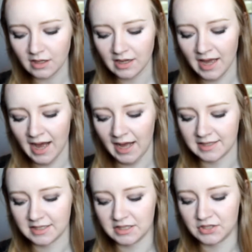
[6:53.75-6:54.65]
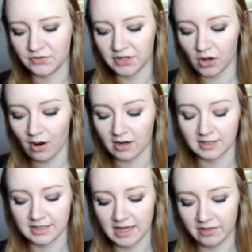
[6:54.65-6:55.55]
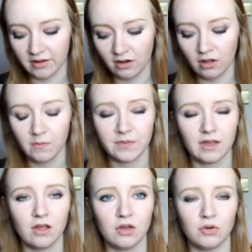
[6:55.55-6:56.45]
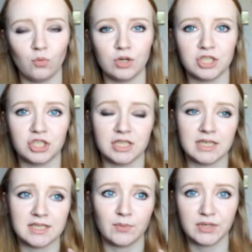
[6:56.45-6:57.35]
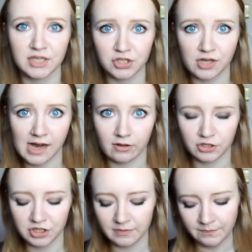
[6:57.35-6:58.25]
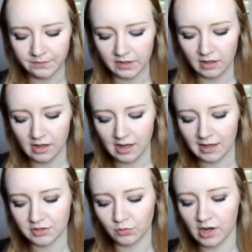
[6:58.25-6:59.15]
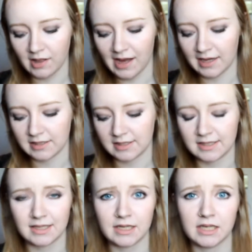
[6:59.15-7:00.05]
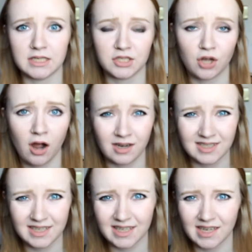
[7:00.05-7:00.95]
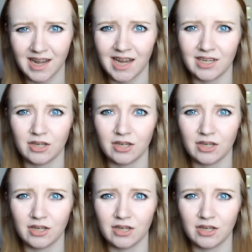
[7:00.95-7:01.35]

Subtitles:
it has is phenoxyethanol, which is a potential allergen, as well as is toxic in high